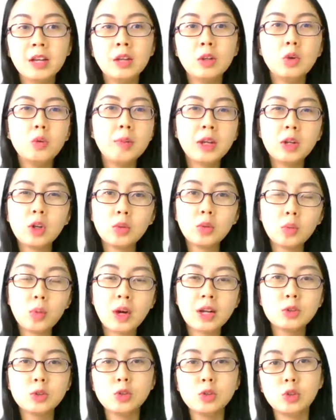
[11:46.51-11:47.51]
You may not
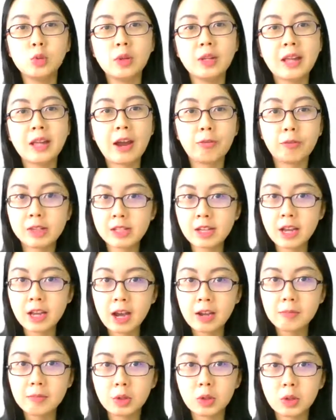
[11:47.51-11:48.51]
want to do it every
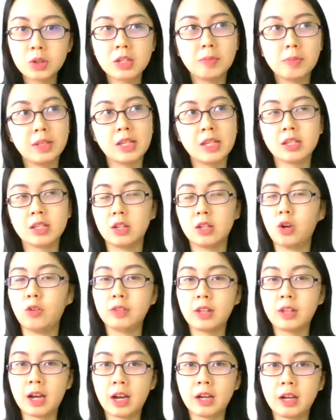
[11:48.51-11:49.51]
time because it may take a lot
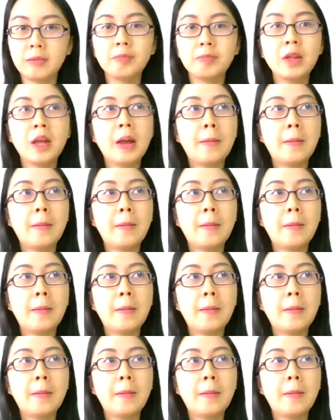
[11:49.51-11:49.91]
of time,